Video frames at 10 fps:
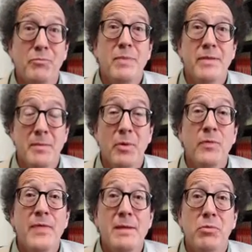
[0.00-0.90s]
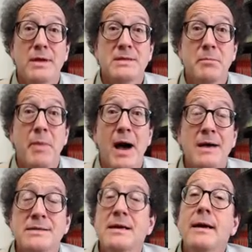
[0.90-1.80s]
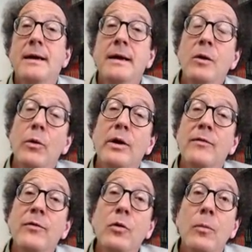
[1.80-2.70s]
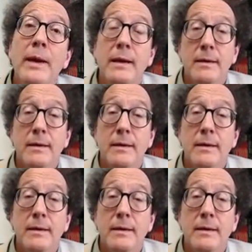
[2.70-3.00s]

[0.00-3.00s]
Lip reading: in the birthday present box in order to fool me.